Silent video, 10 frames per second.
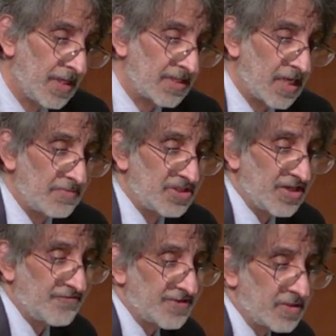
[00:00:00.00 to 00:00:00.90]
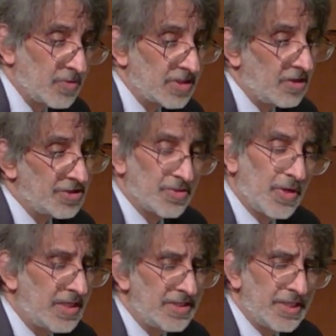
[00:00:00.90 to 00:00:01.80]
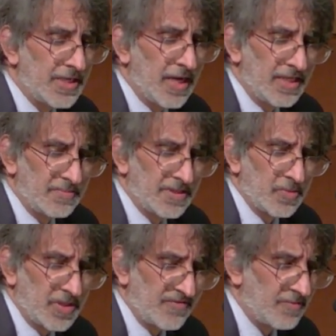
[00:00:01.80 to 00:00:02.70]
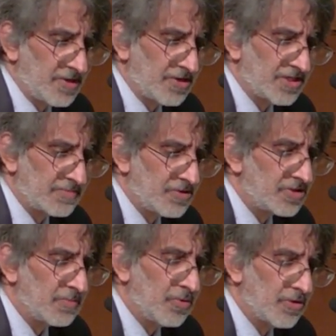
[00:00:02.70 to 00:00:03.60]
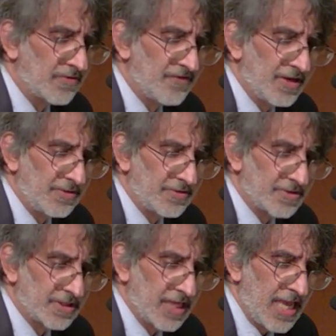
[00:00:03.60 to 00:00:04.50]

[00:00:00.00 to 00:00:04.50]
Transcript: Thomas Jefferson was also undeniably one of America's most important founders.